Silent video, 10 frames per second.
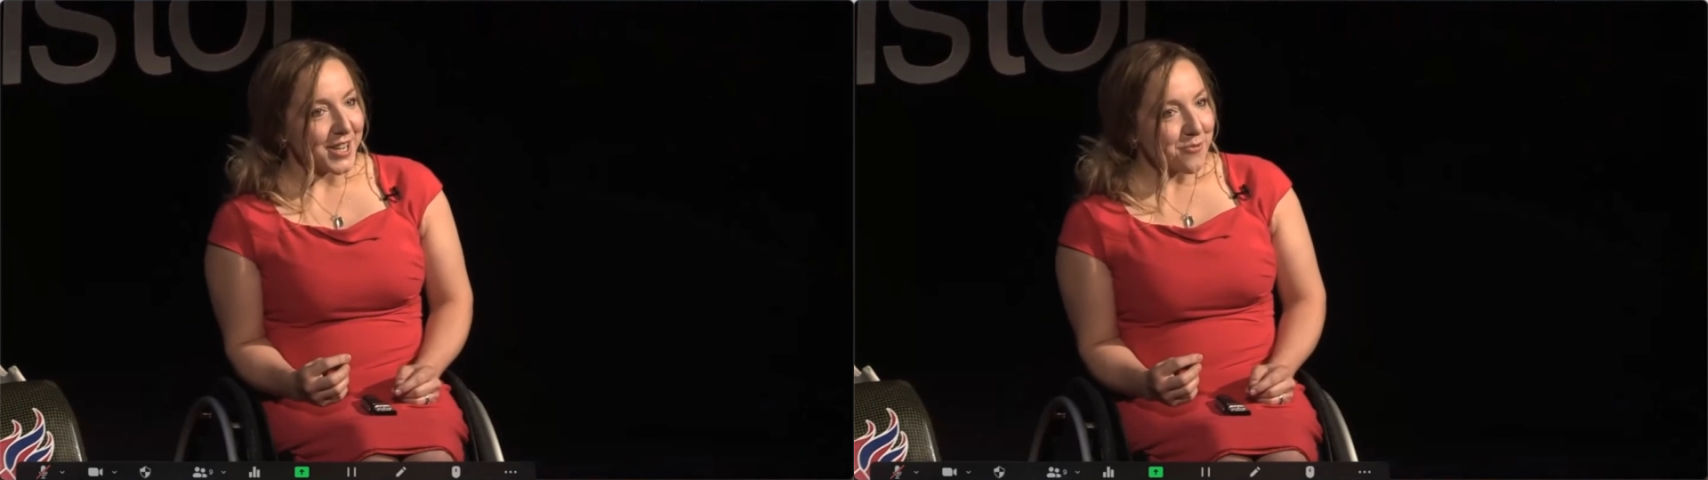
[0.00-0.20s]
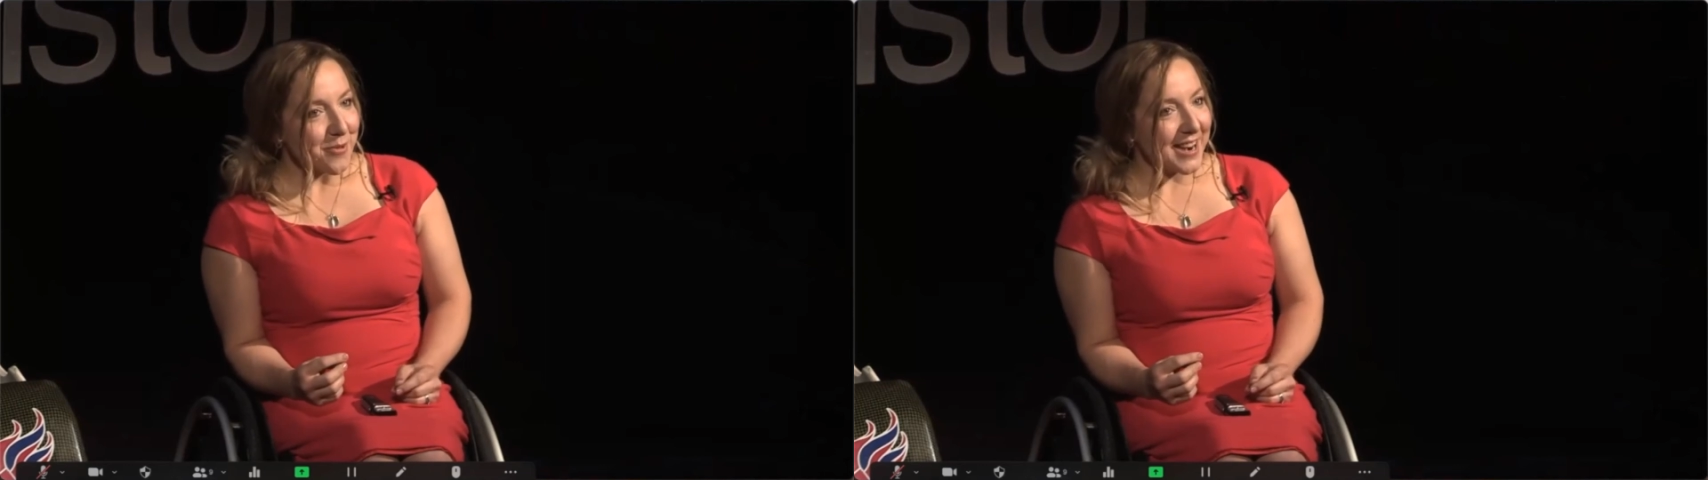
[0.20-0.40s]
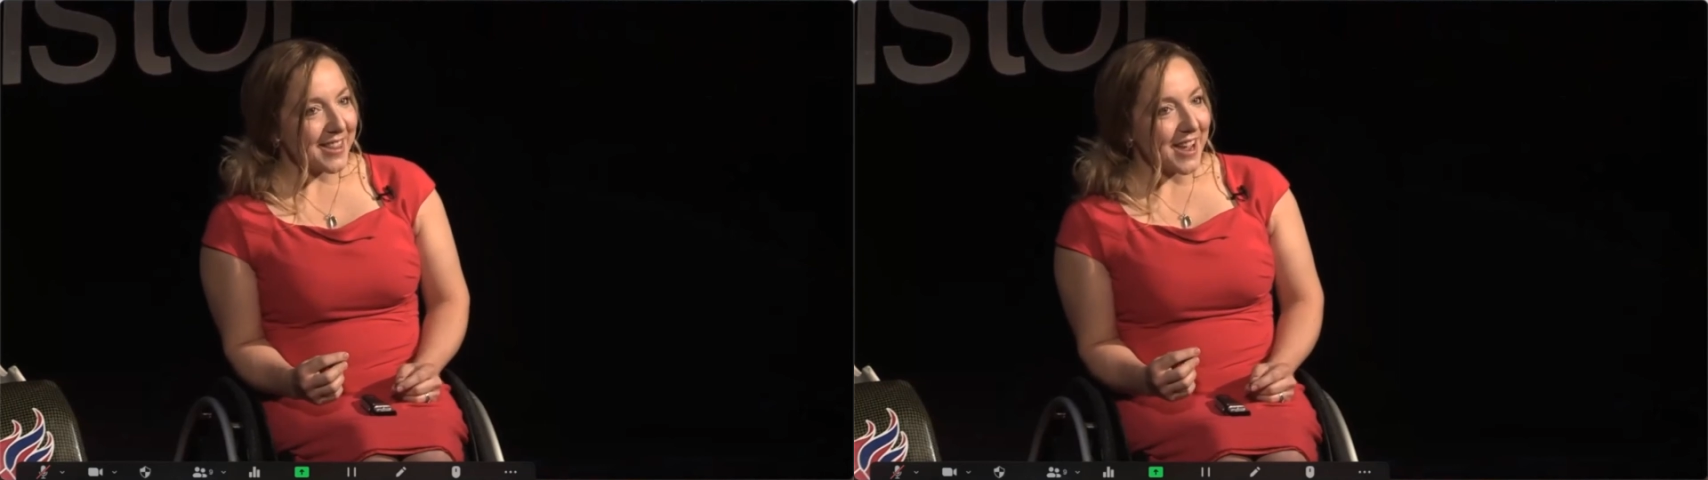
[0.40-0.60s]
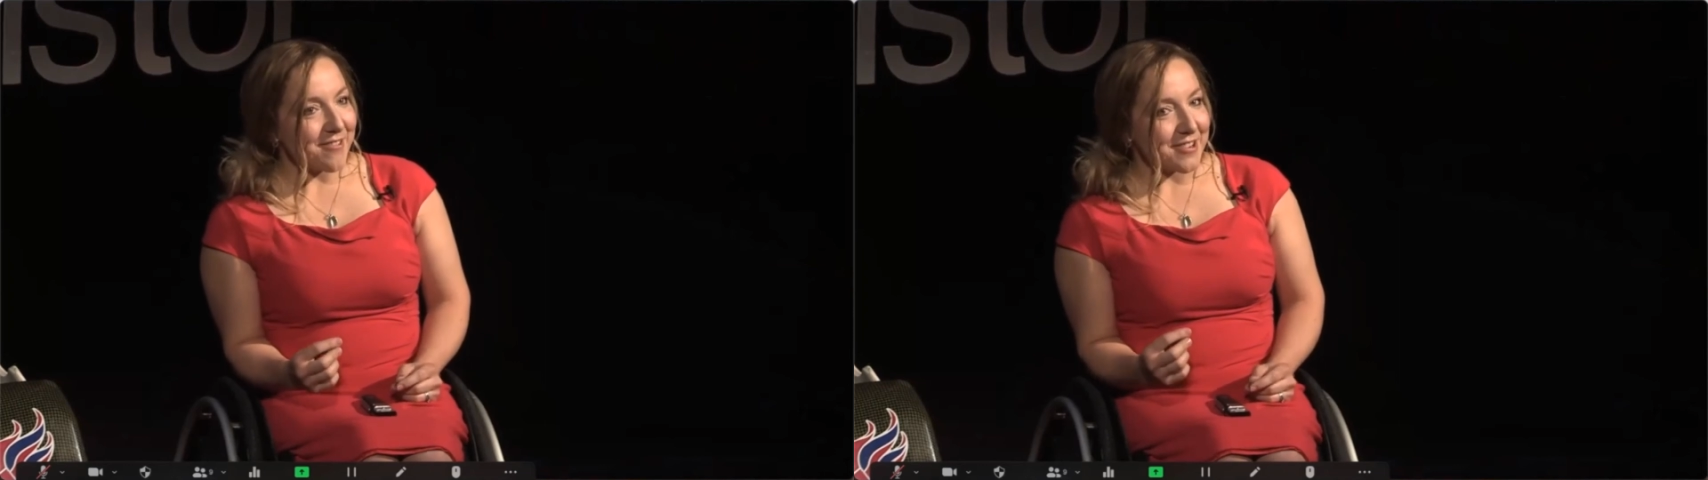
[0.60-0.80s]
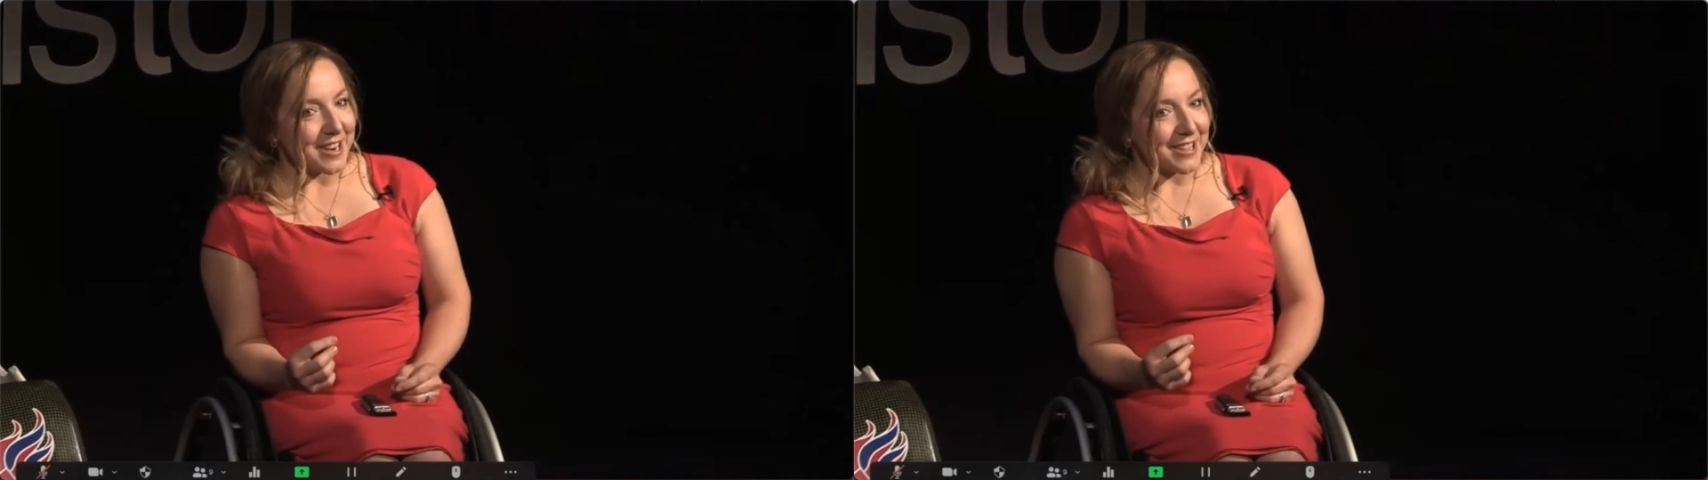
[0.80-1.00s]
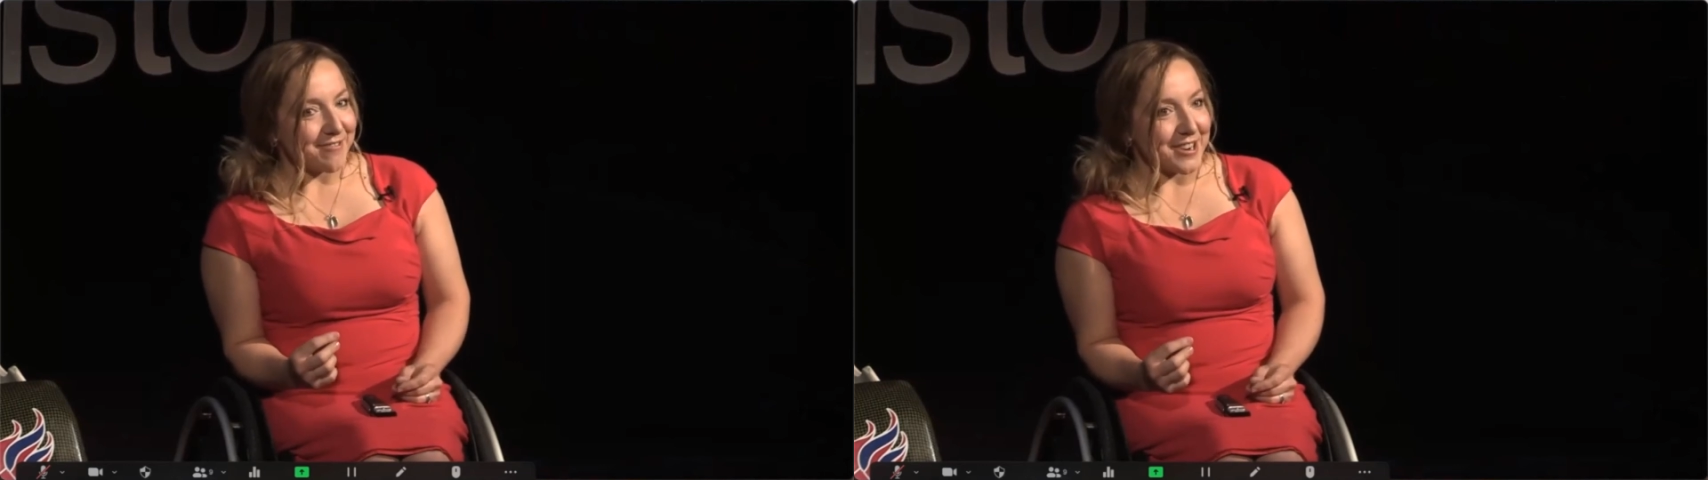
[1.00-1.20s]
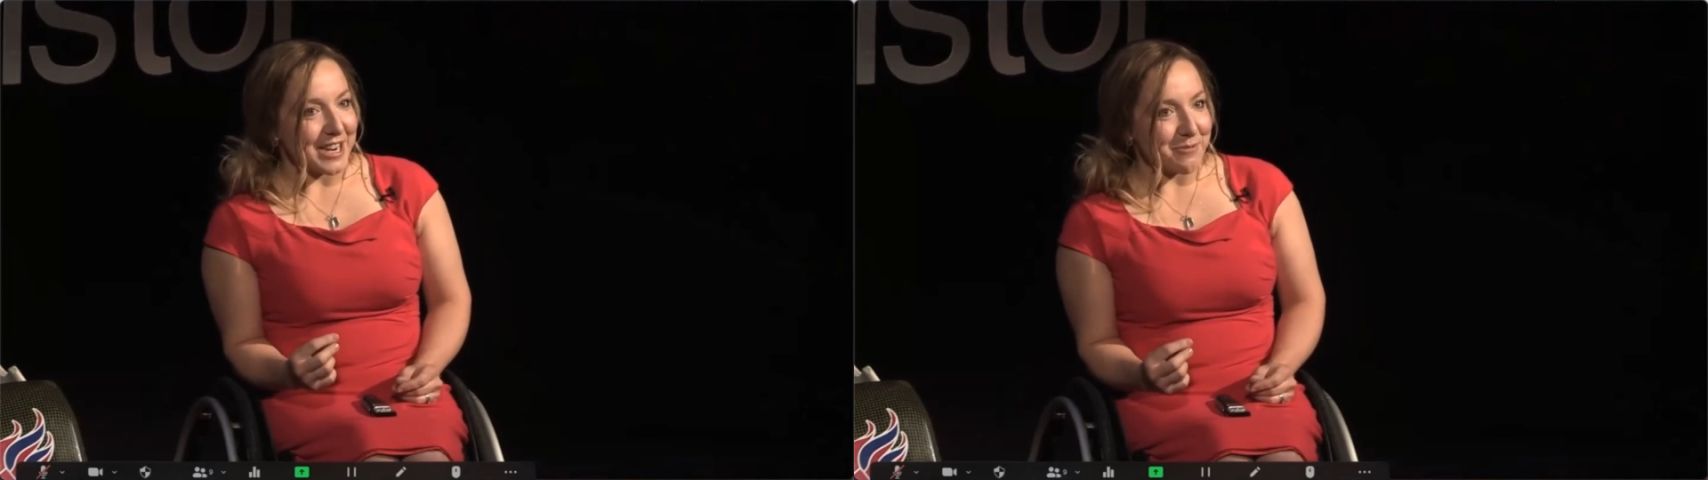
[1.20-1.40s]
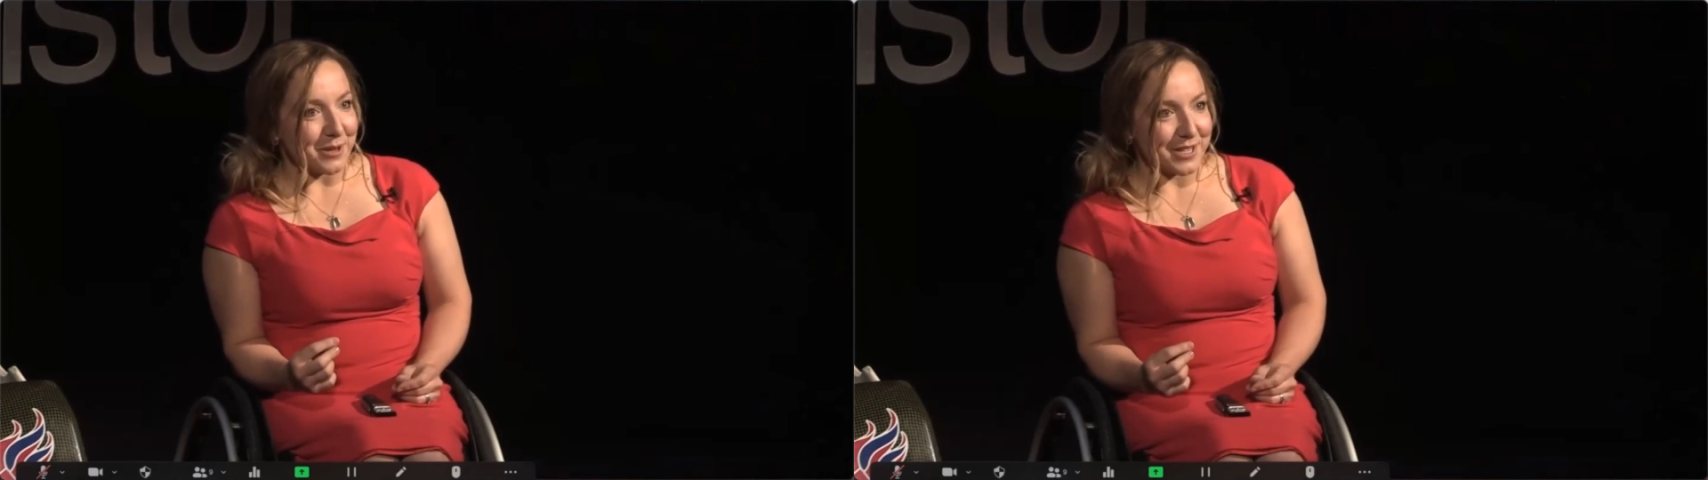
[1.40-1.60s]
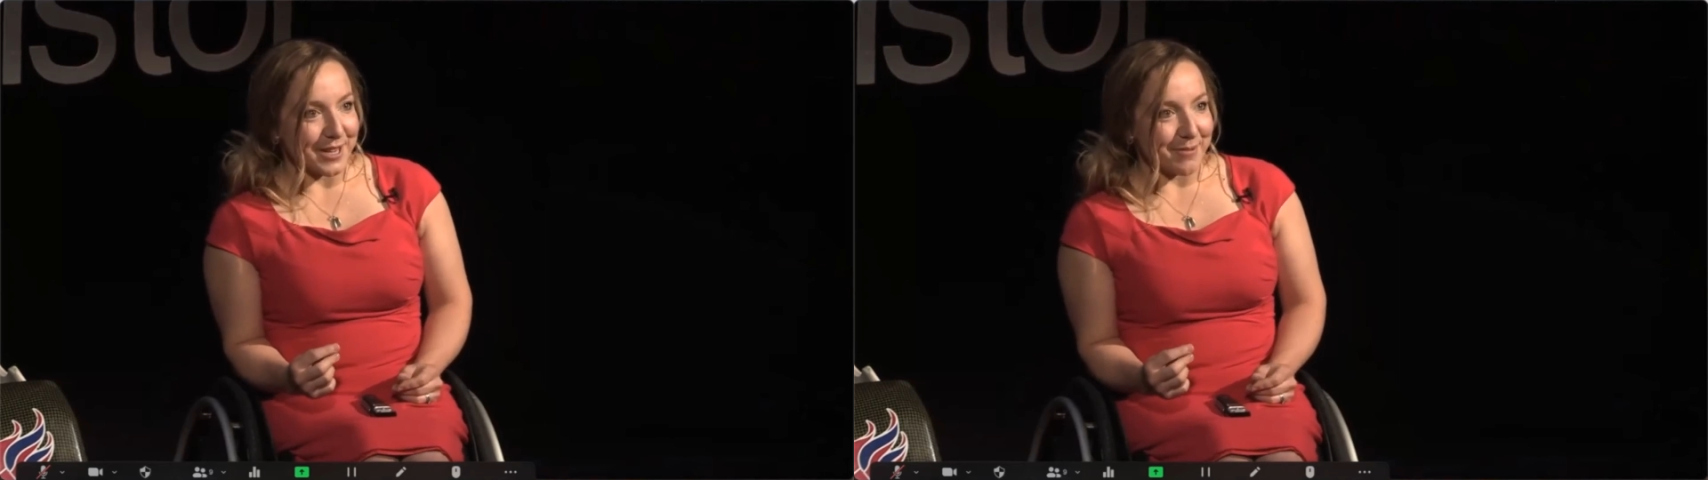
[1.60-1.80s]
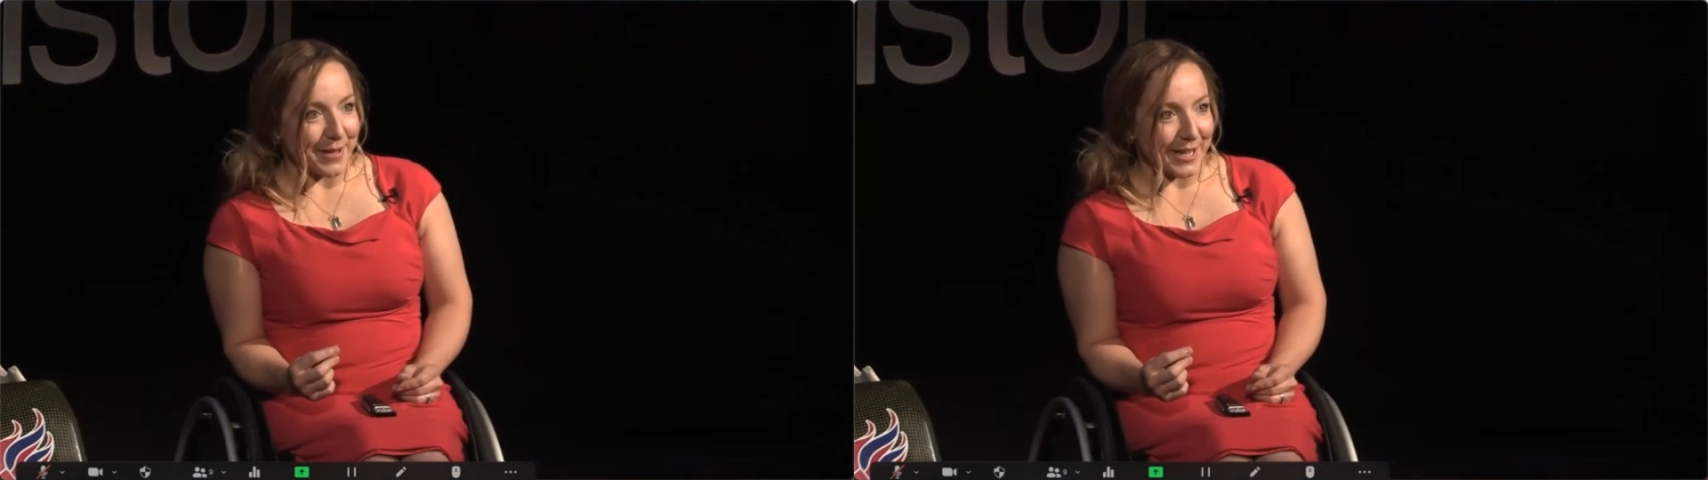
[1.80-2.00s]
when they really, really want
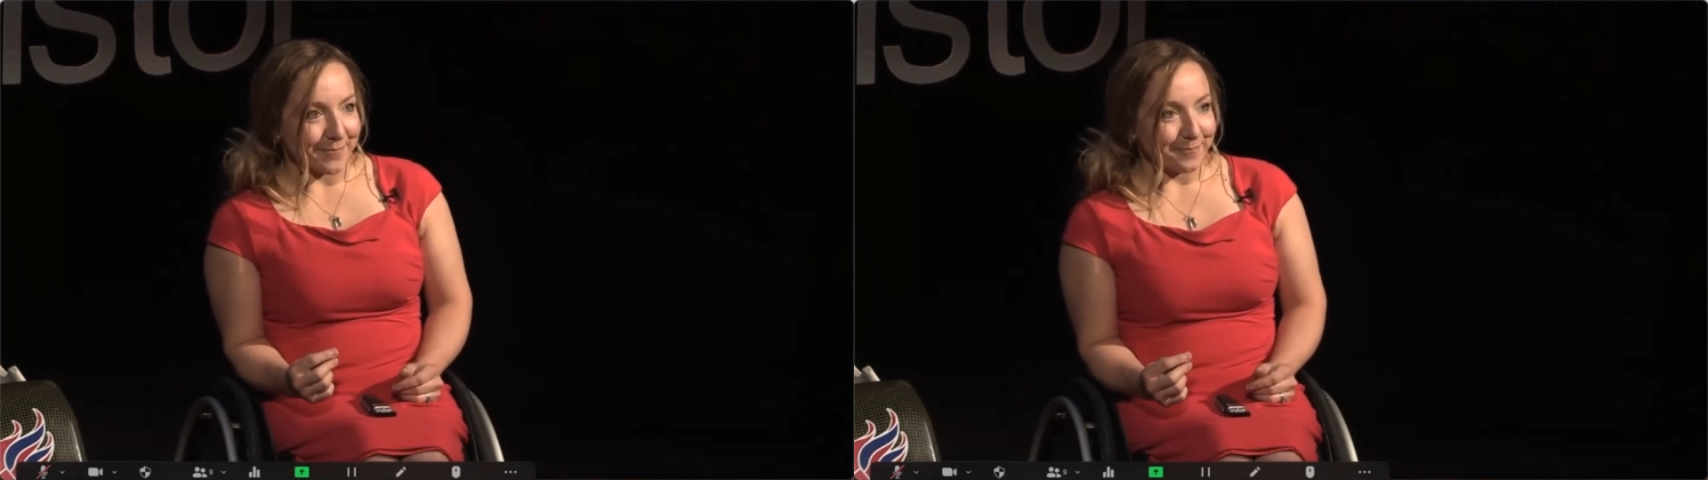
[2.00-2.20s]
something.